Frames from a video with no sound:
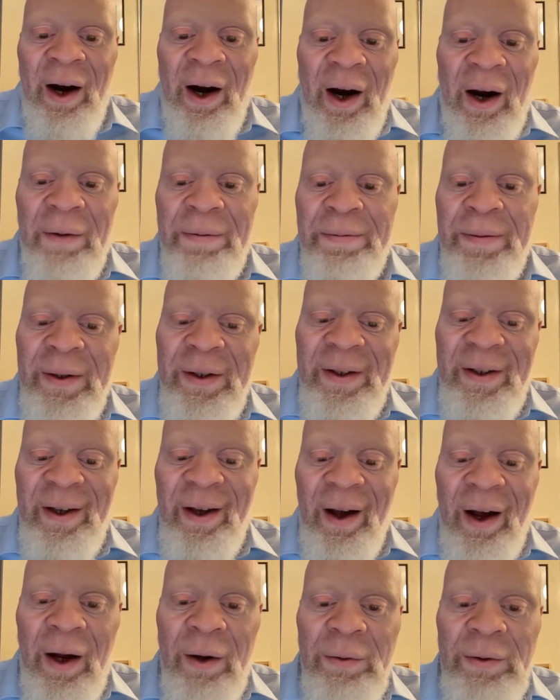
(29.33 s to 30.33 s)
I think
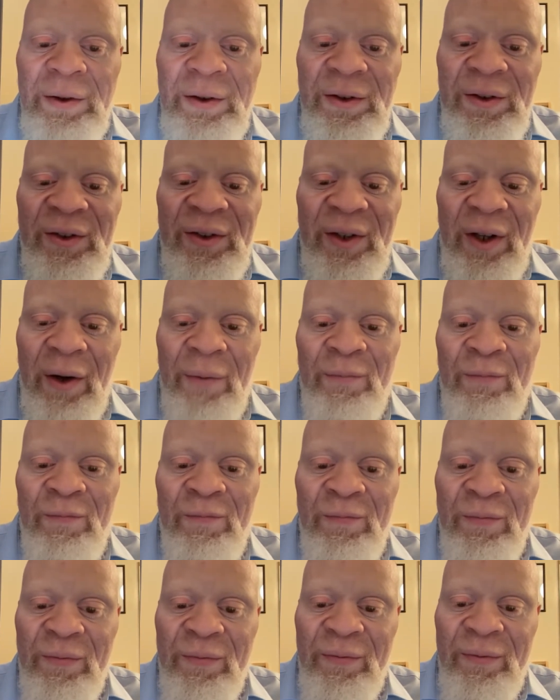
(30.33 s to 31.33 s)
I was,
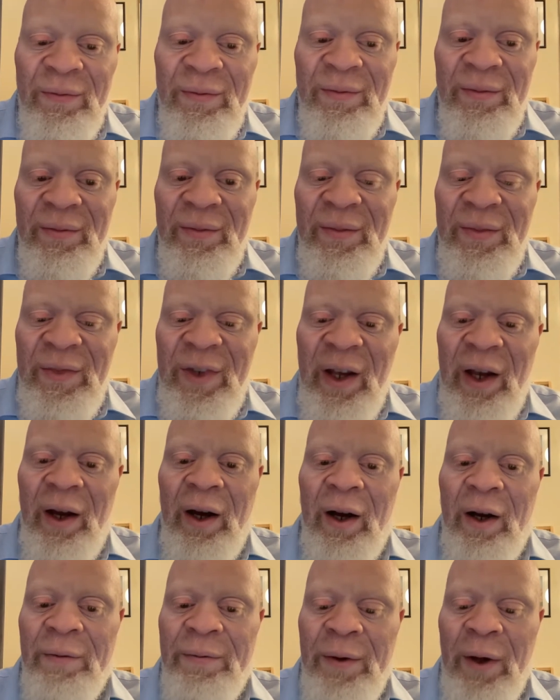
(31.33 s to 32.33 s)
um, yeah,
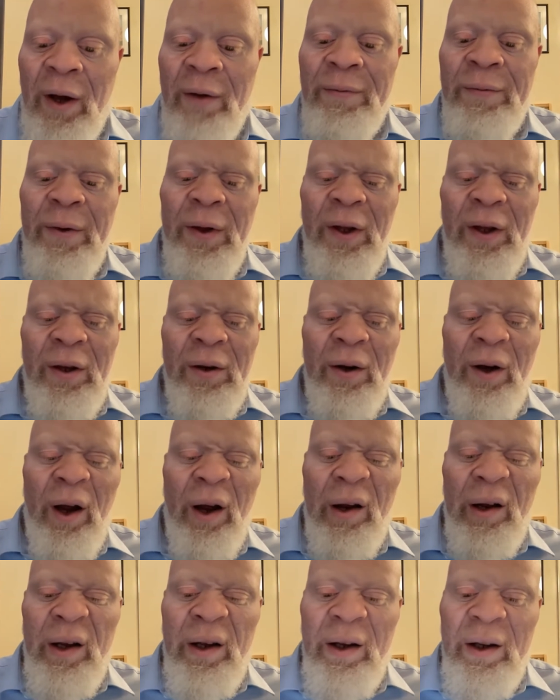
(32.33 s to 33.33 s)
I, th I think
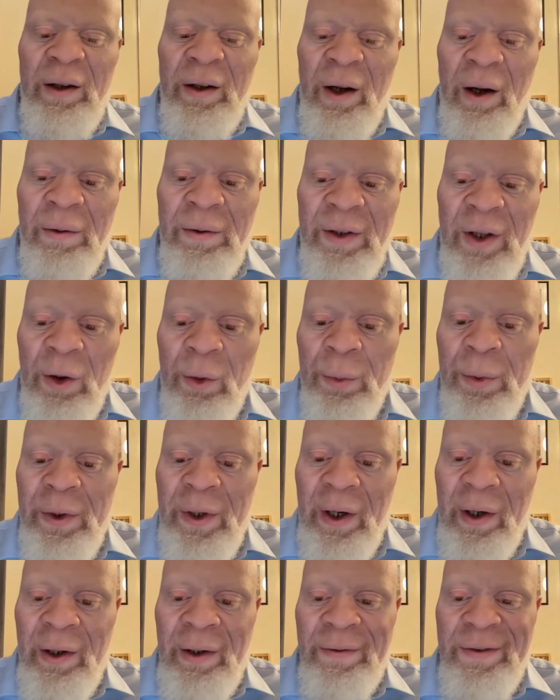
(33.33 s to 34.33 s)
I, I was helping
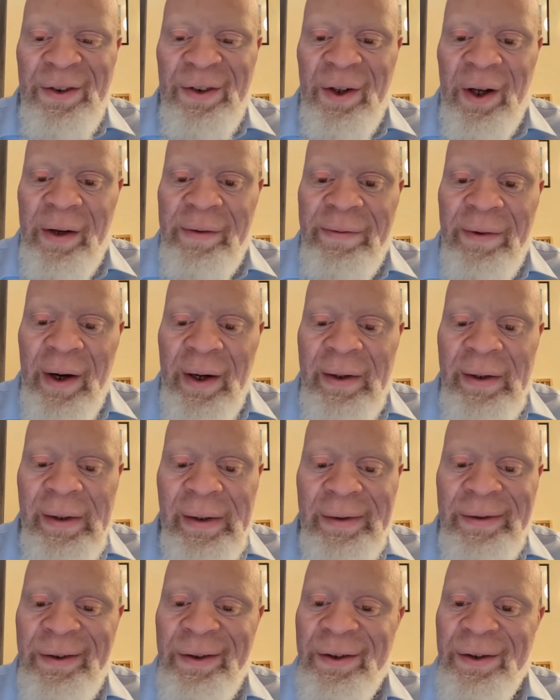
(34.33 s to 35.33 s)
out at Sci-Fi
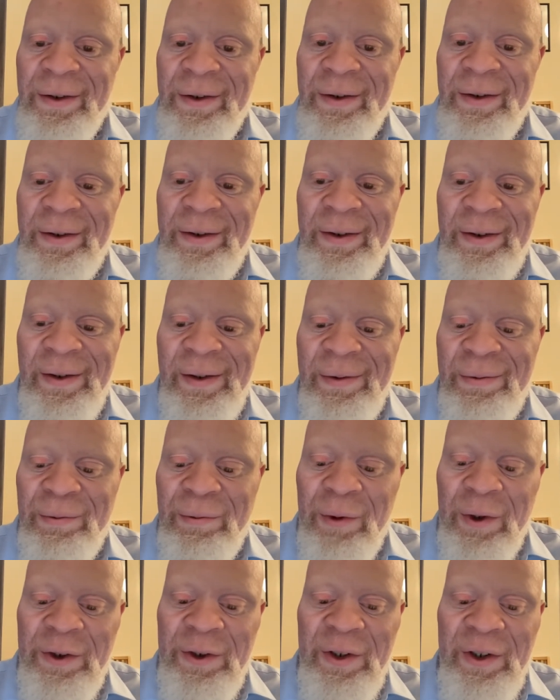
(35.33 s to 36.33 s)
London
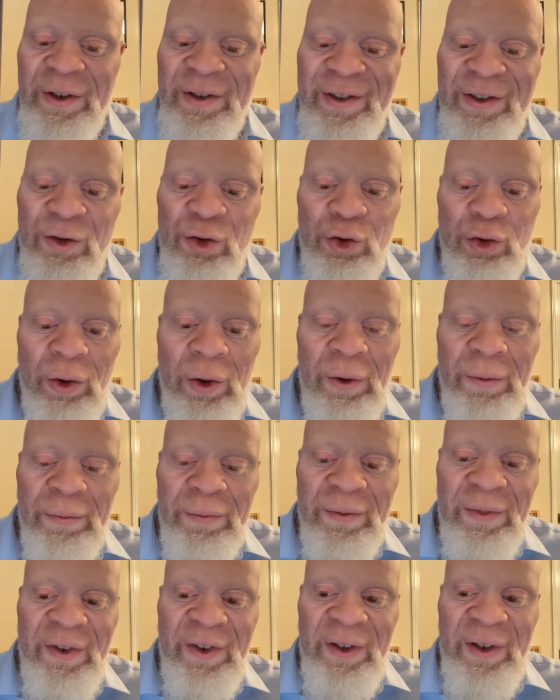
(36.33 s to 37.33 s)
when this
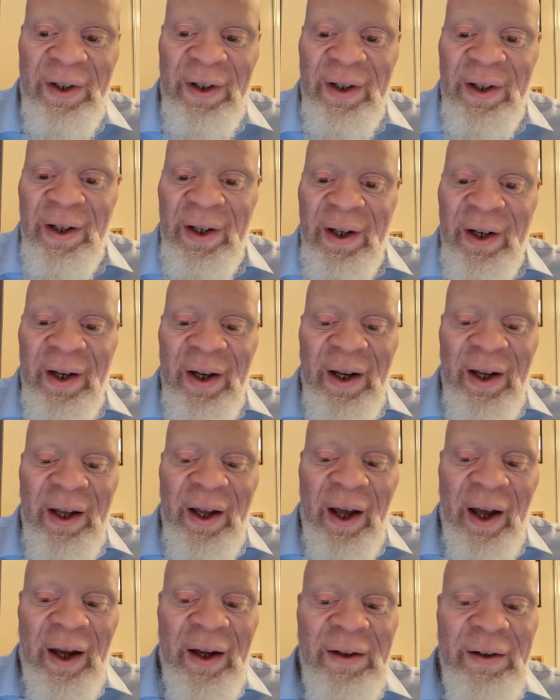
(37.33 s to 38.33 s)
dropped.
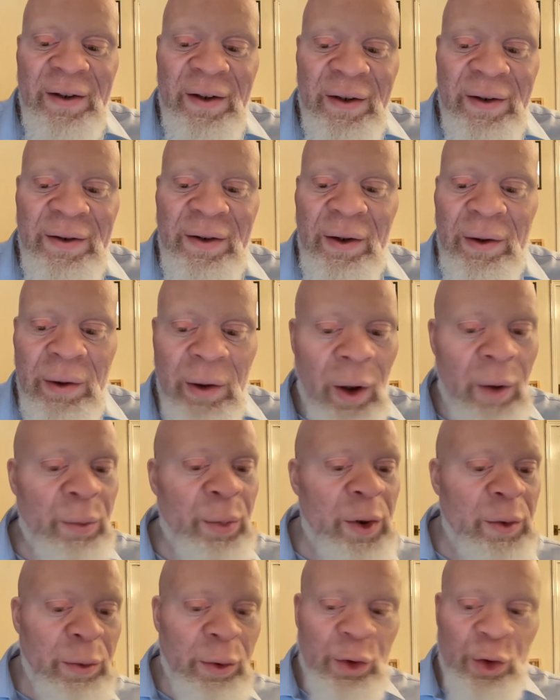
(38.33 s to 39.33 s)
And there's a lot of
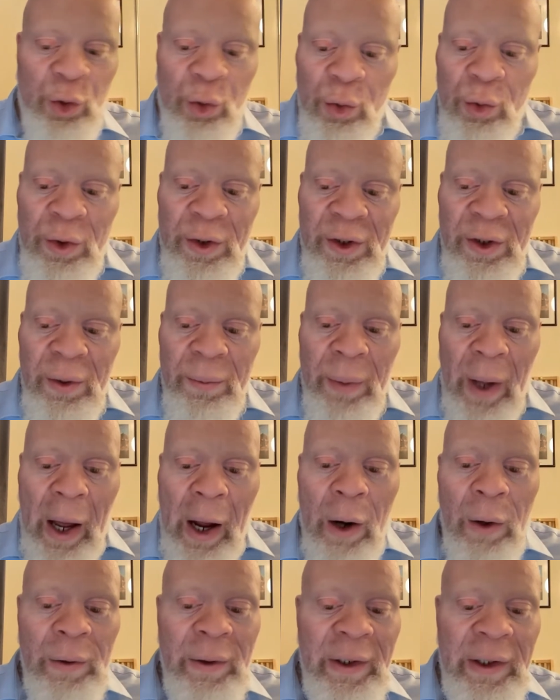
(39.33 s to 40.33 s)
people talking
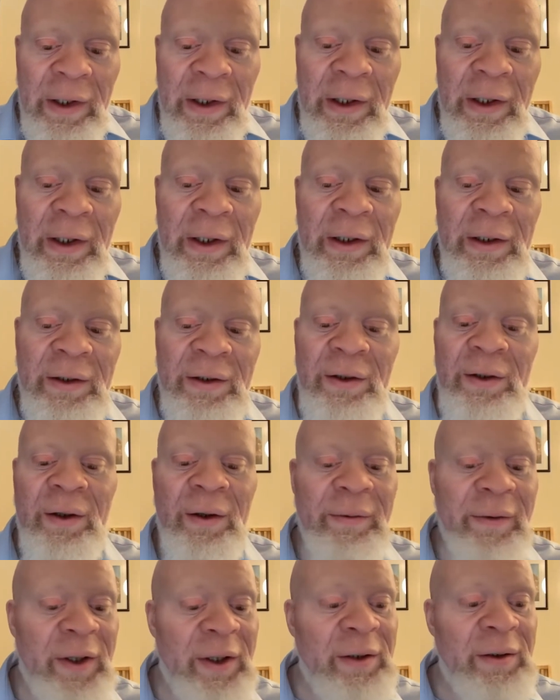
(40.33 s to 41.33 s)
about it, you know
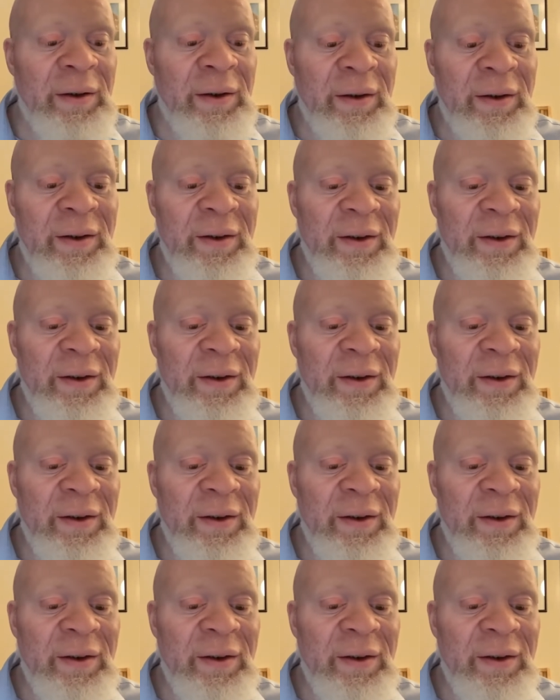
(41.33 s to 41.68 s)
what I mean?